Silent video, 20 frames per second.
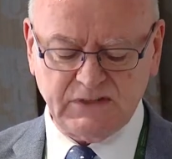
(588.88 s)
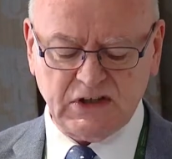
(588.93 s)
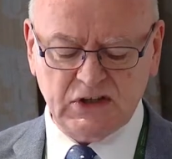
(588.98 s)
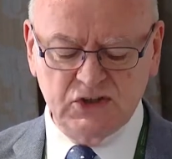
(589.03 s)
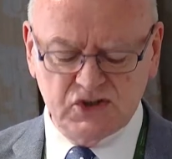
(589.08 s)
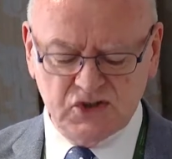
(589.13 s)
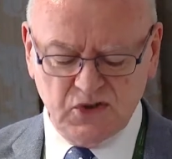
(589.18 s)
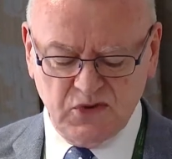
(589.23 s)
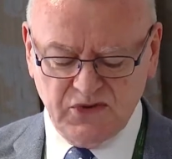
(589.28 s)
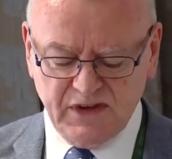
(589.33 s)

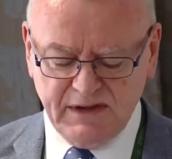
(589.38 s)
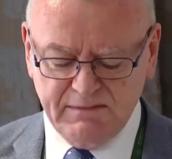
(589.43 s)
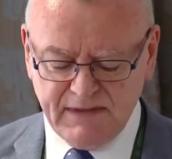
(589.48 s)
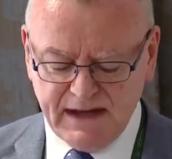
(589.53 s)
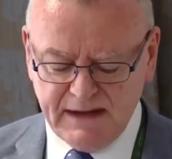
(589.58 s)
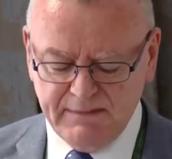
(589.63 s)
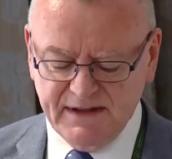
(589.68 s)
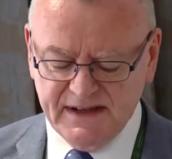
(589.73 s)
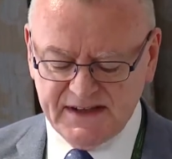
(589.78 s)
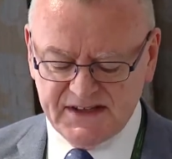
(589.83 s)
Sure, there
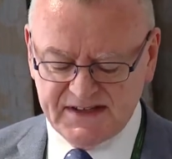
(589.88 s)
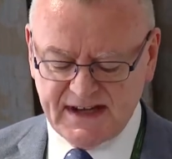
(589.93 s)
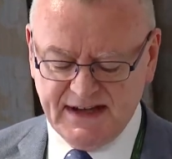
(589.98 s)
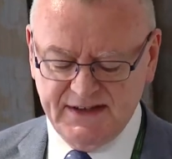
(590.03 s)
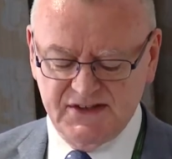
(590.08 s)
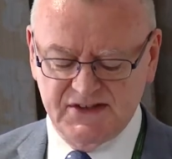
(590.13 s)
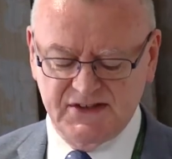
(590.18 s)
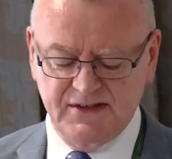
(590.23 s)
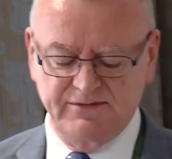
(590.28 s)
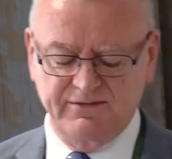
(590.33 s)
may be a
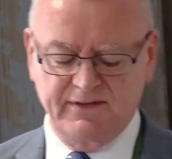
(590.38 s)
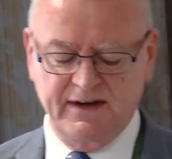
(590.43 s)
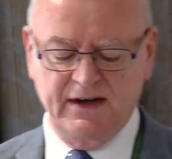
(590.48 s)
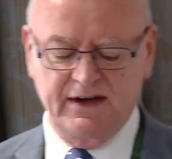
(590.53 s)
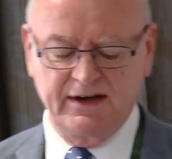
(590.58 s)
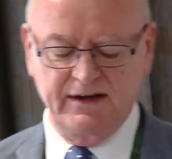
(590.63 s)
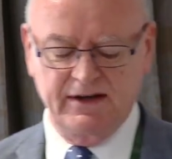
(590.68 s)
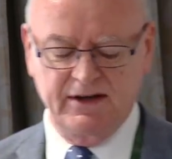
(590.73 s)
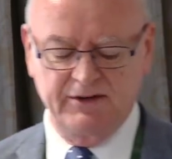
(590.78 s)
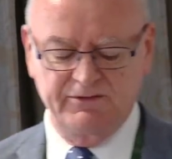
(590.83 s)
sense of
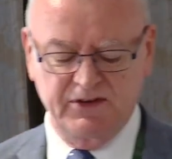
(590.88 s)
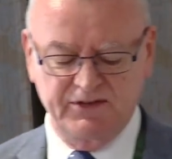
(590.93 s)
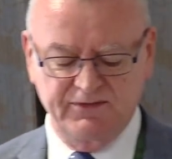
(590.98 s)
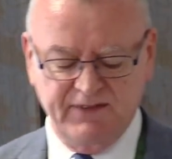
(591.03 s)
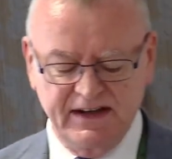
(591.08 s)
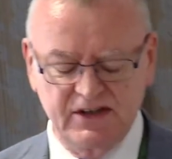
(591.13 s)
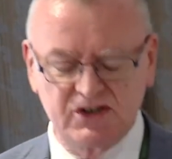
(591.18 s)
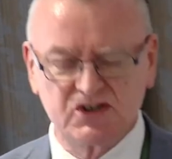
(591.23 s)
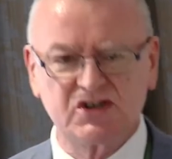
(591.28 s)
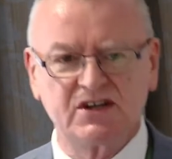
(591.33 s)

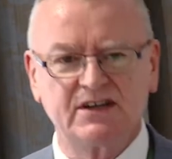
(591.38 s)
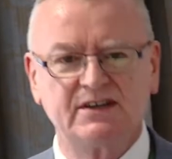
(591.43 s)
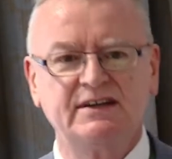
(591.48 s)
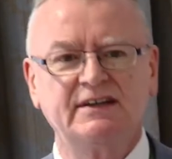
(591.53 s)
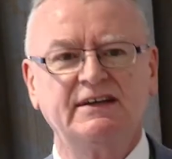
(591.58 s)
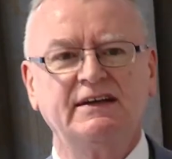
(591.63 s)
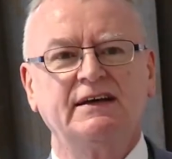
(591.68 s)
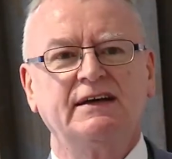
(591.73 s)
adventure,